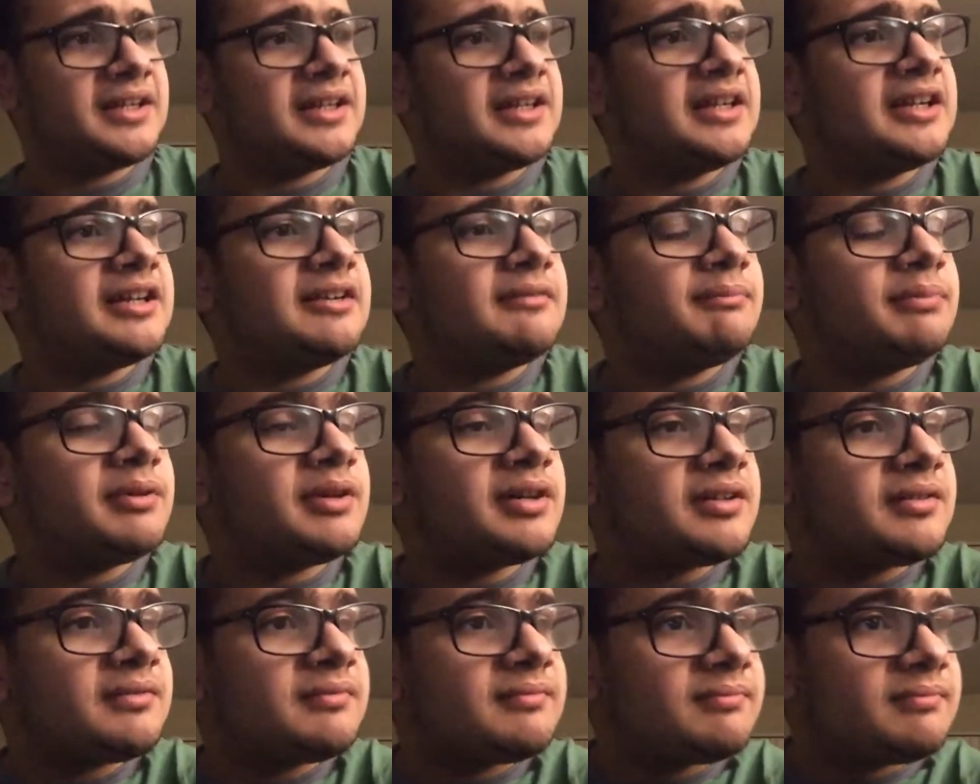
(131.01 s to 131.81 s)

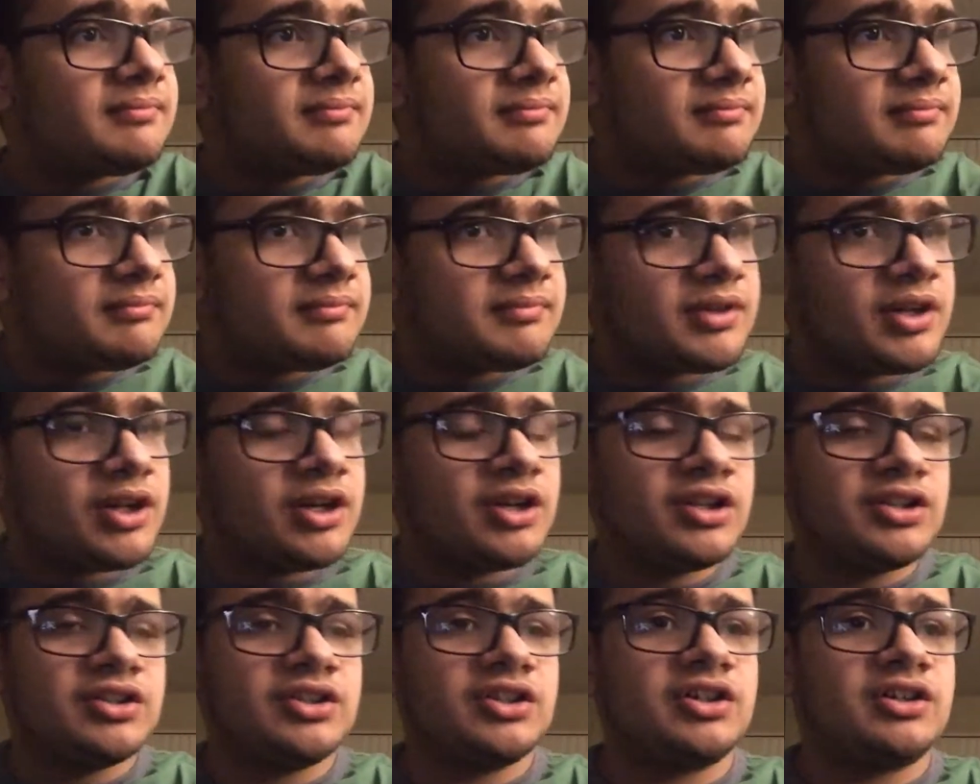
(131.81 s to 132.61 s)
But
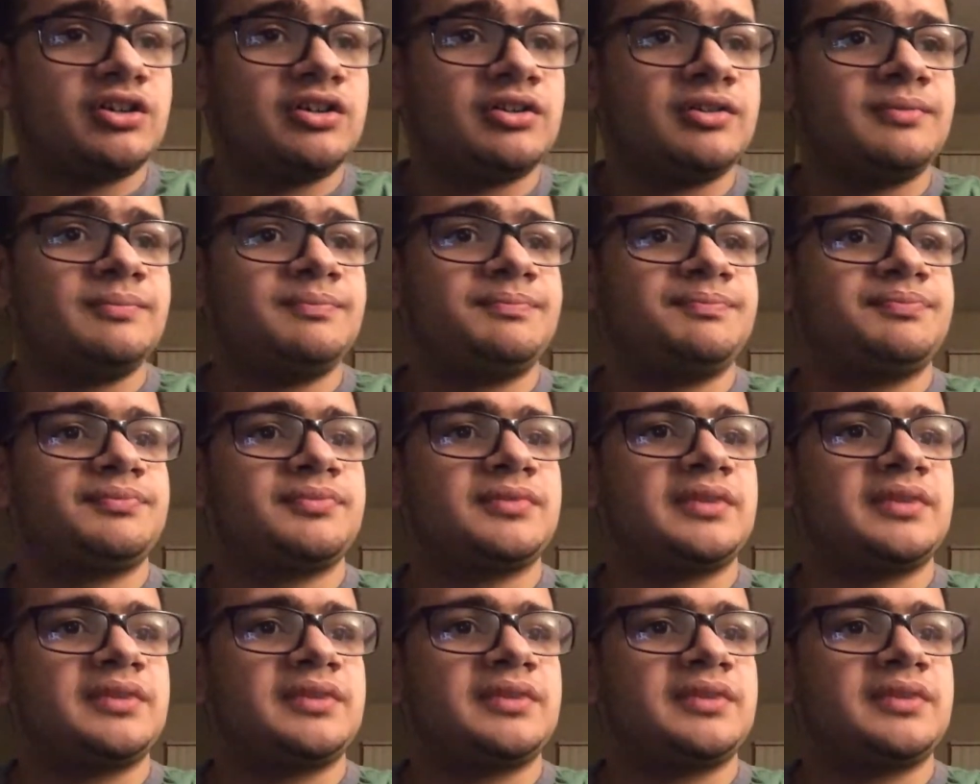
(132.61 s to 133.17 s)
all in all,